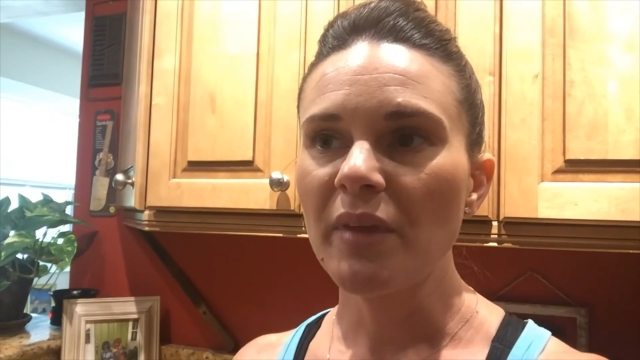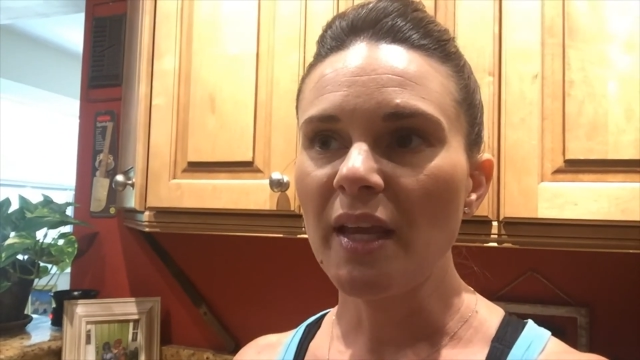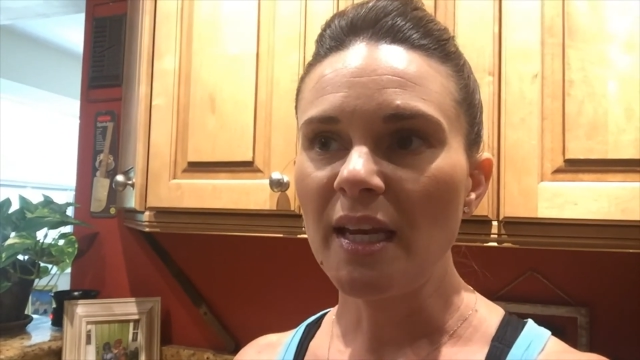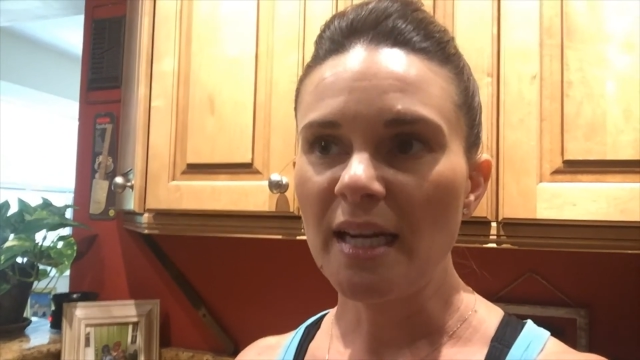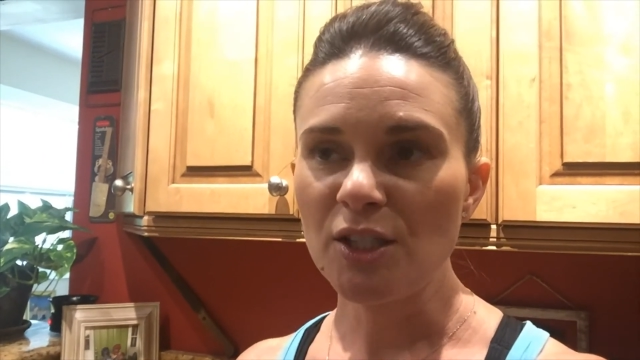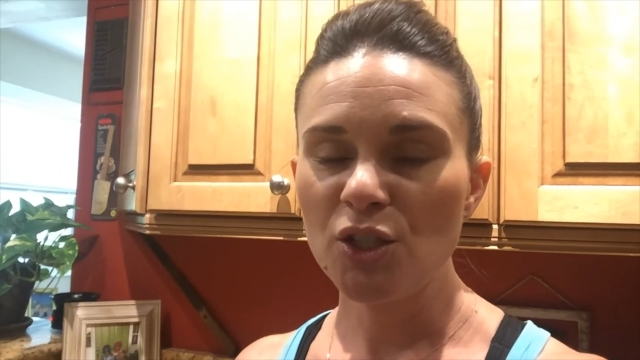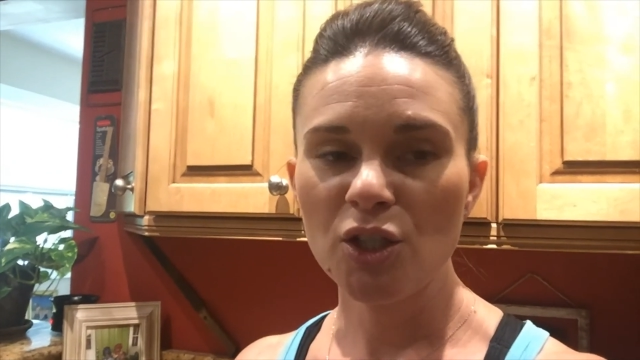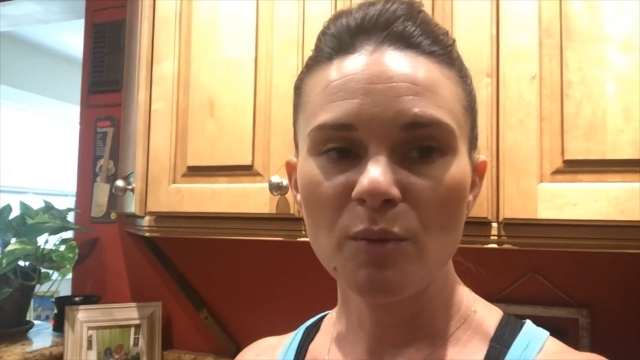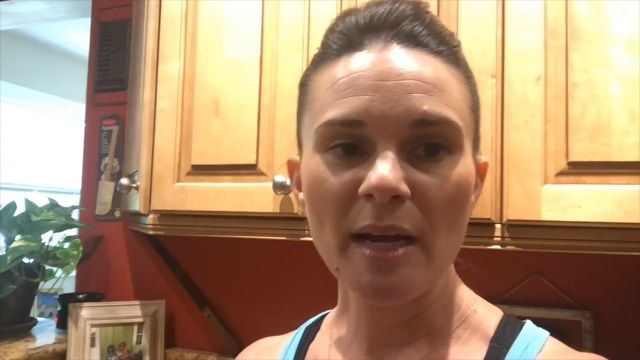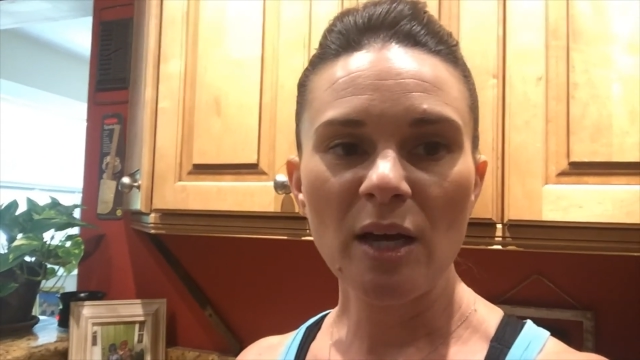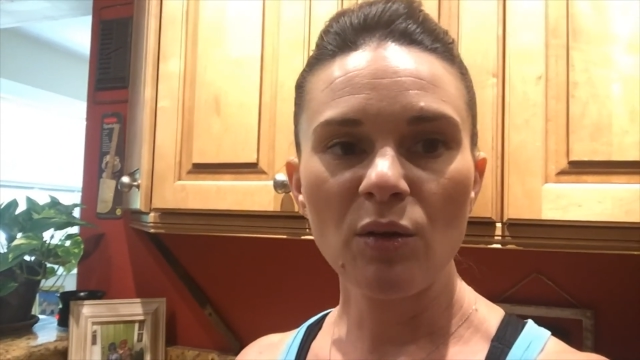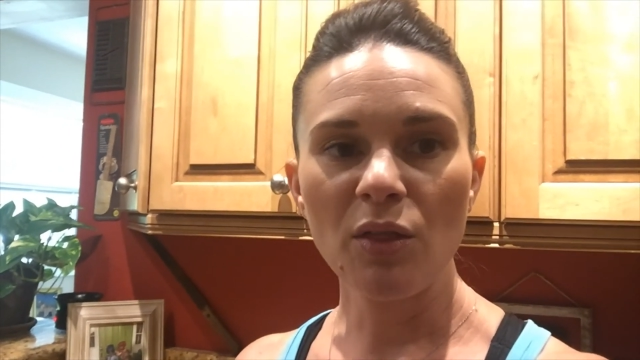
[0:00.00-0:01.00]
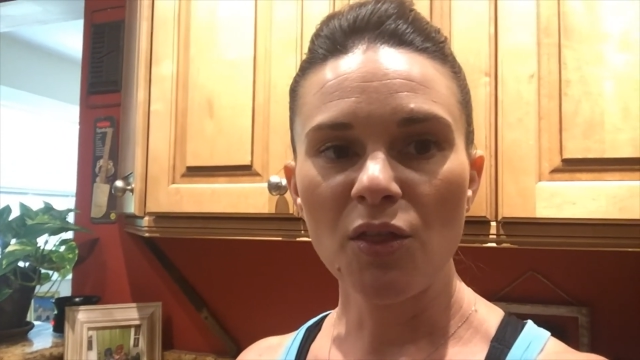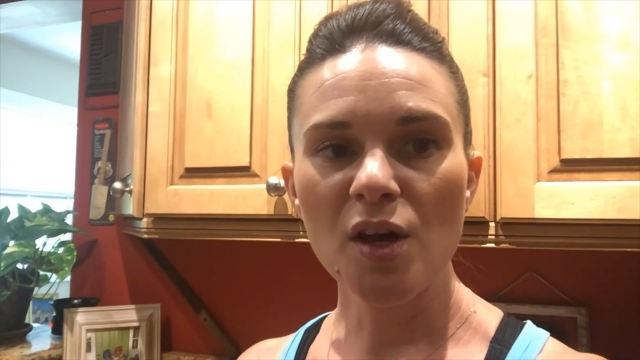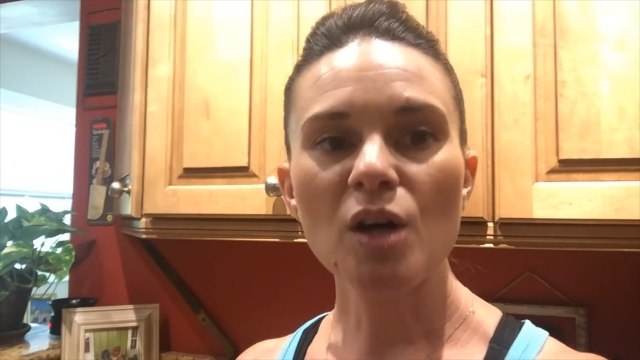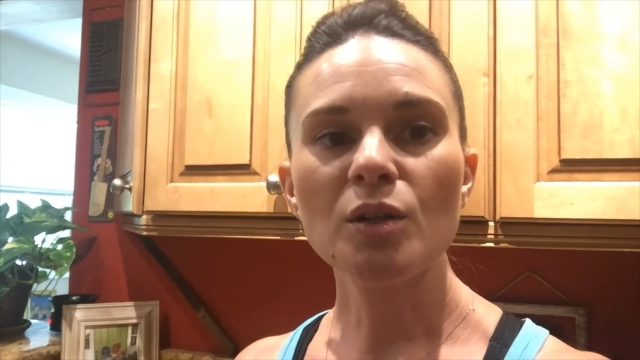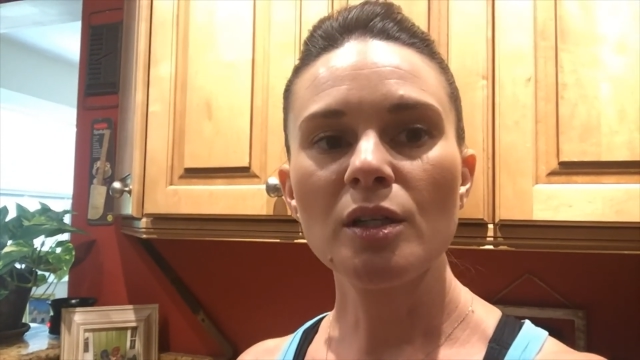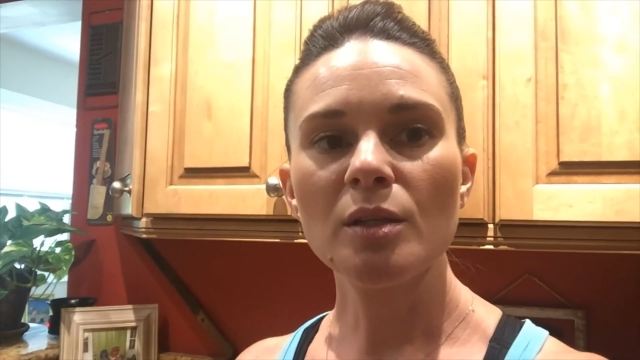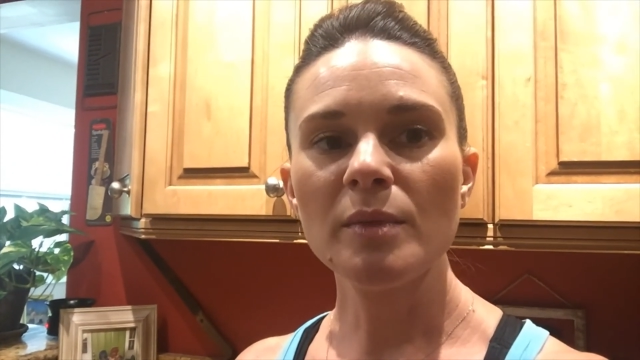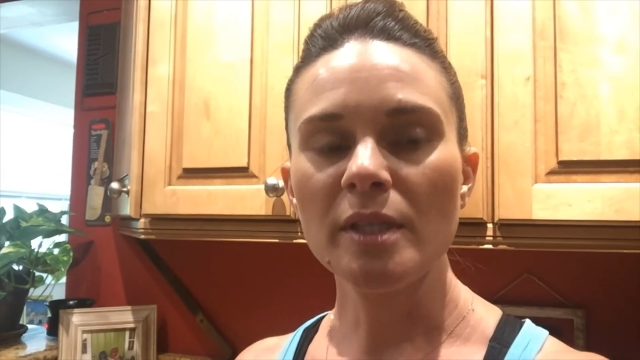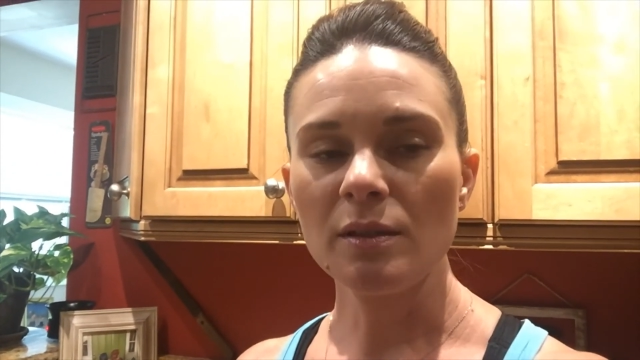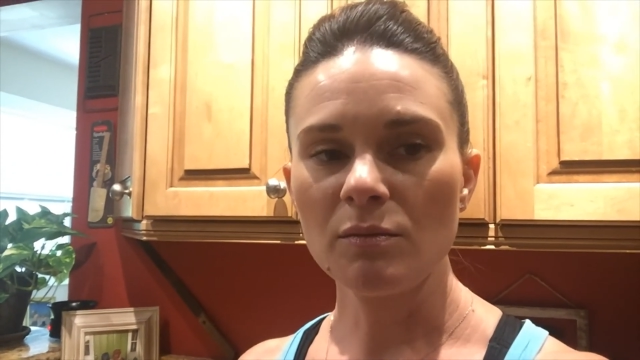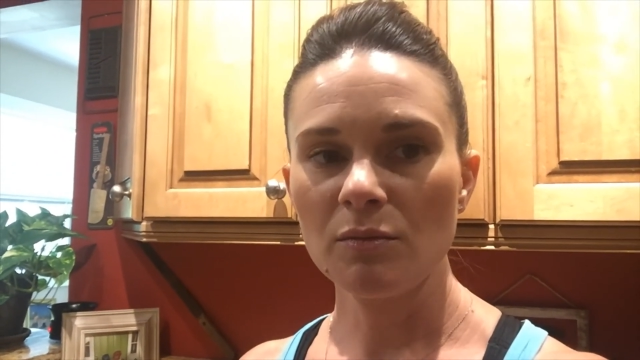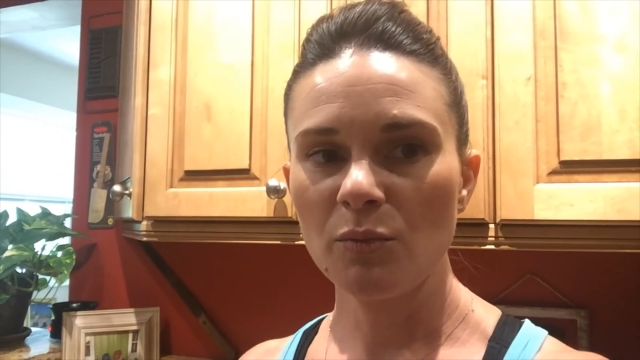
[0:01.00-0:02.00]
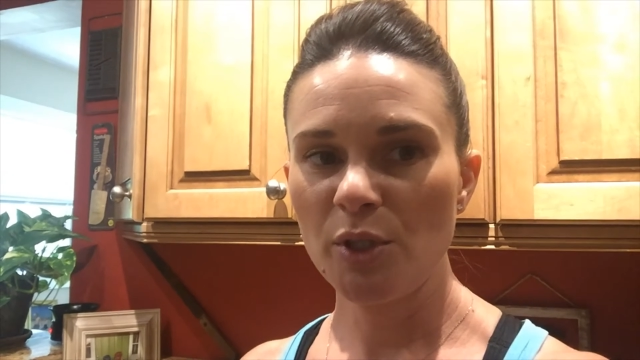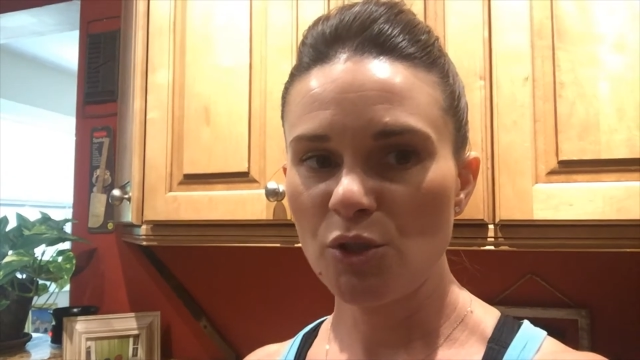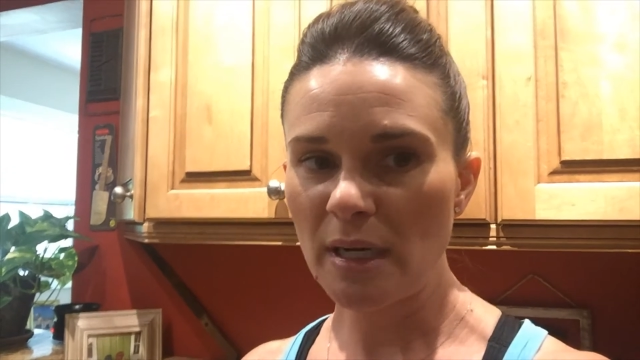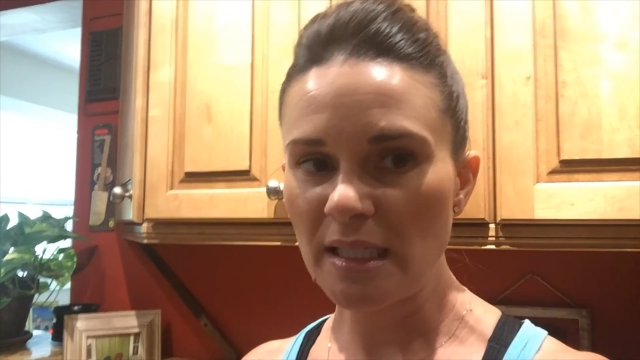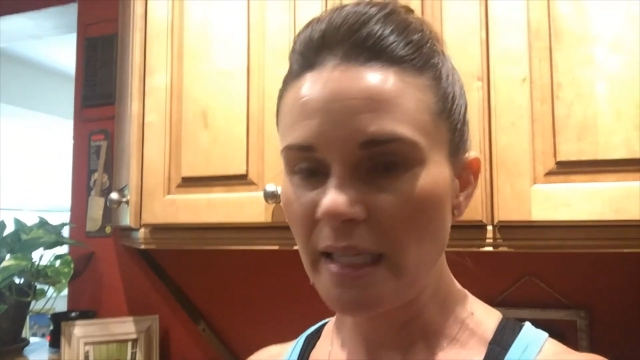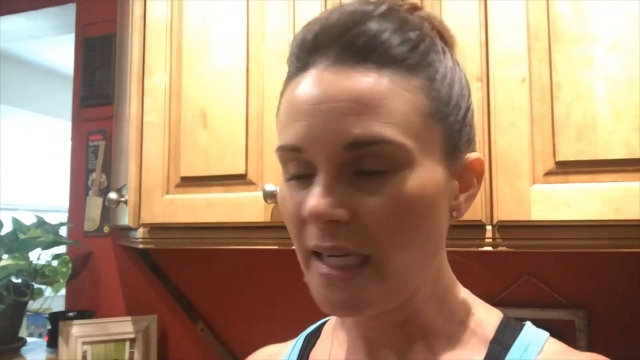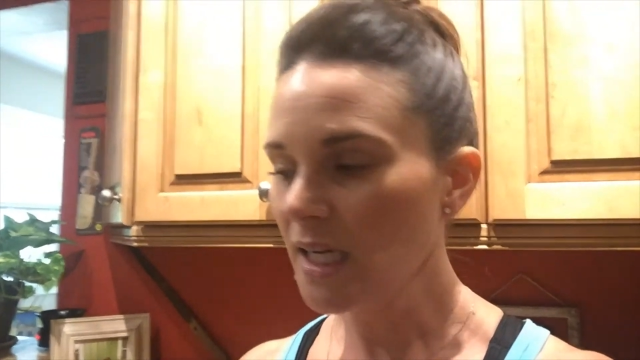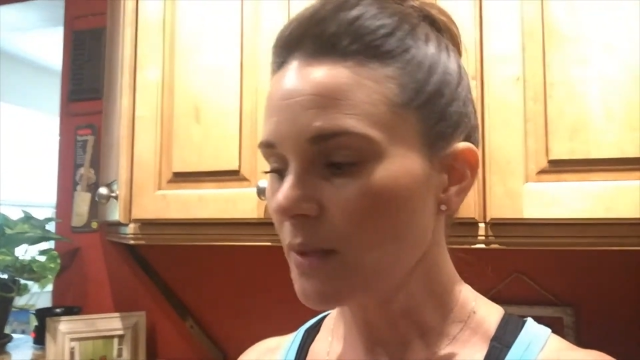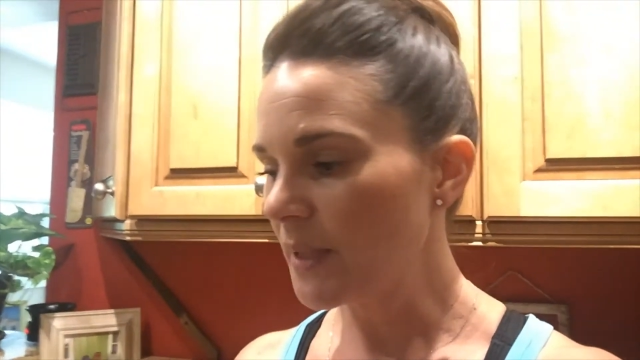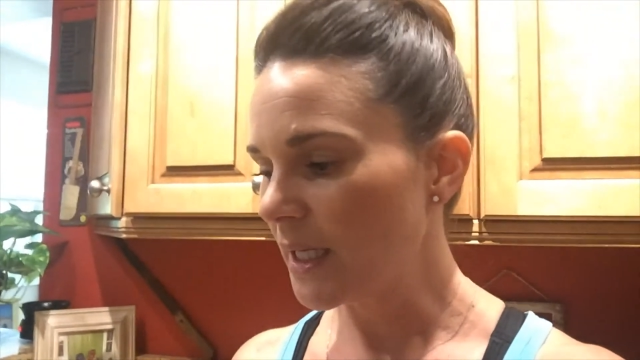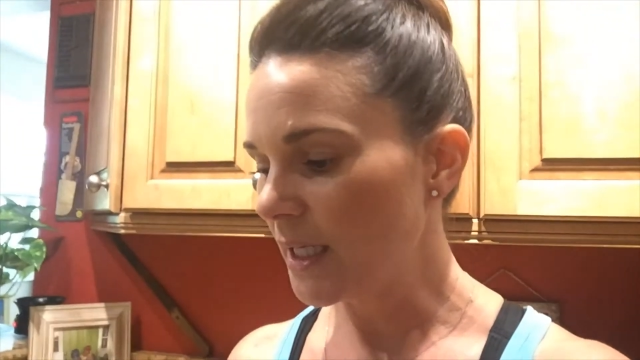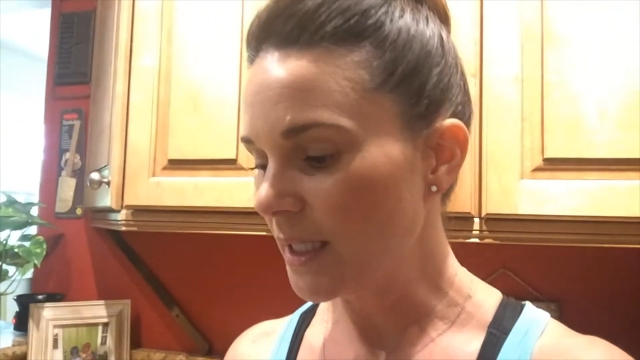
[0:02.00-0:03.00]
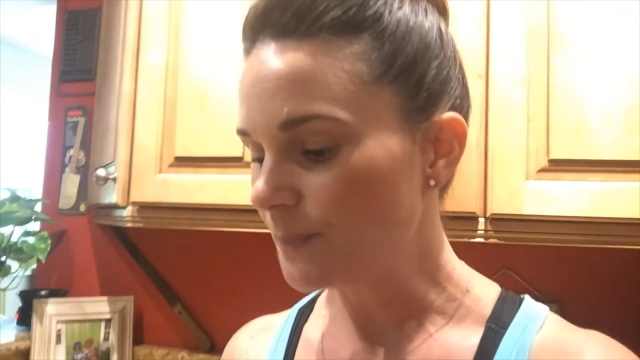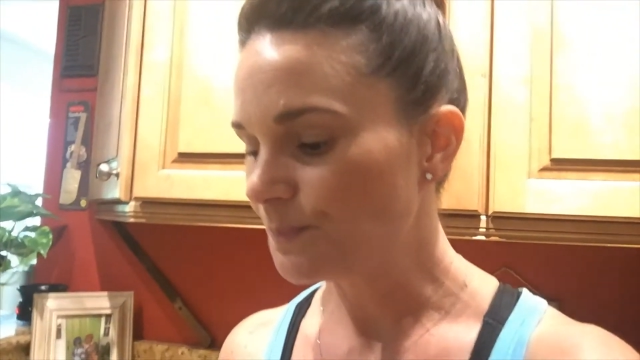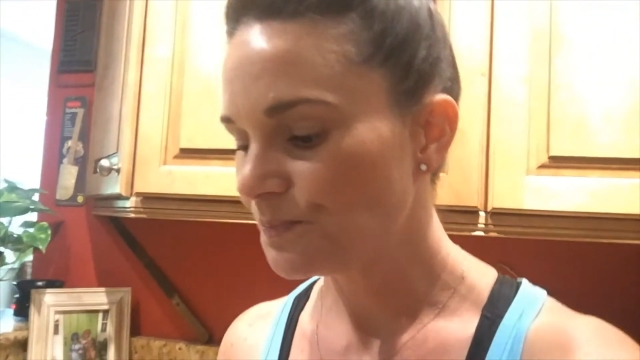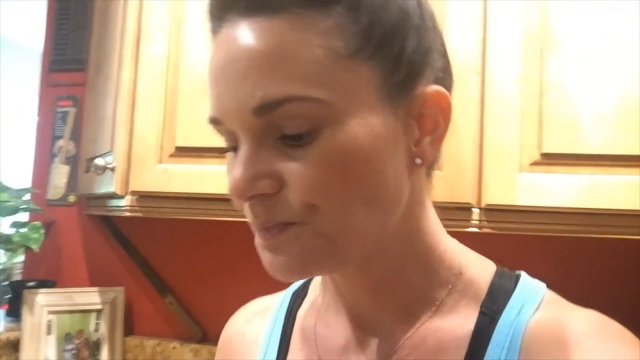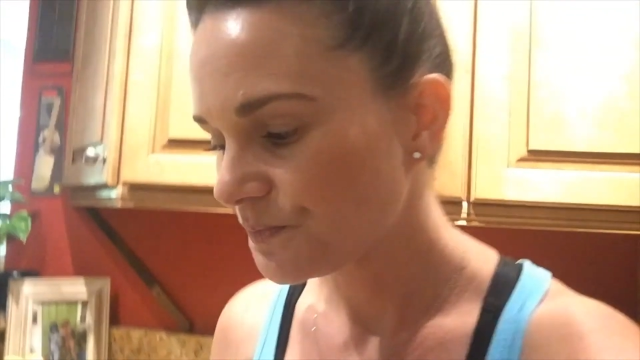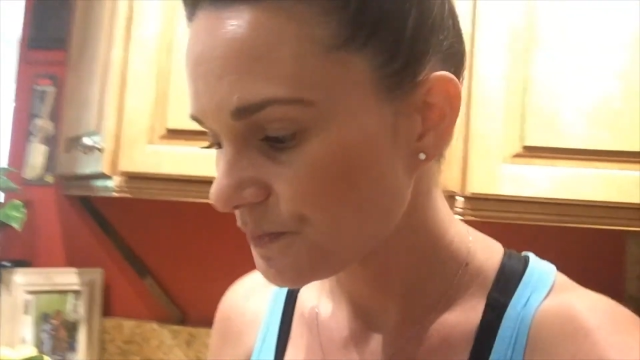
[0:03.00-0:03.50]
and I took them out and thawed them, and we tried to eat them again,